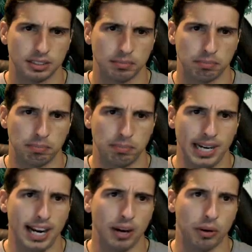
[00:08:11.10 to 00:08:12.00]

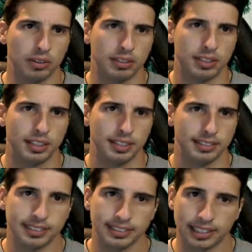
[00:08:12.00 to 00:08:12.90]
Bow!
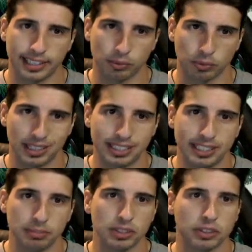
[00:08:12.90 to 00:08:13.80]
This light will lead
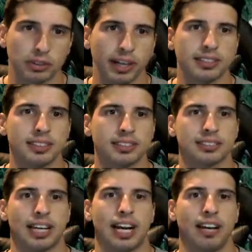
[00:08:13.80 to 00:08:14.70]
me to greatness.
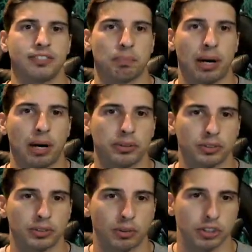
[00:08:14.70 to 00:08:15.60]
I have the power to
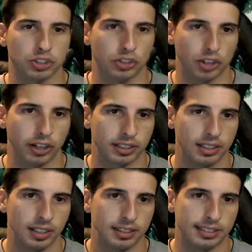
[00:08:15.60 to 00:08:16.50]
crush the
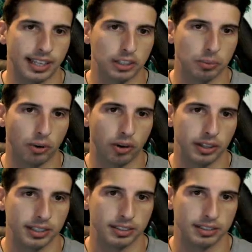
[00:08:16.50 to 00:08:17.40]
dark. Thank you,
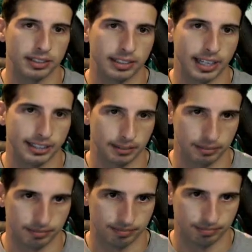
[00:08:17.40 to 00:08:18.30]
boy. And the
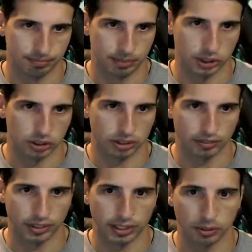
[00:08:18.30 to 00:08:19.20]
pigeons are
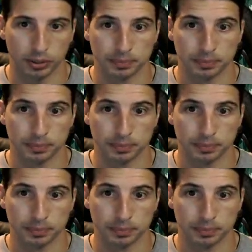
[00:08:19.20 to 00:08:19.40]
flying away.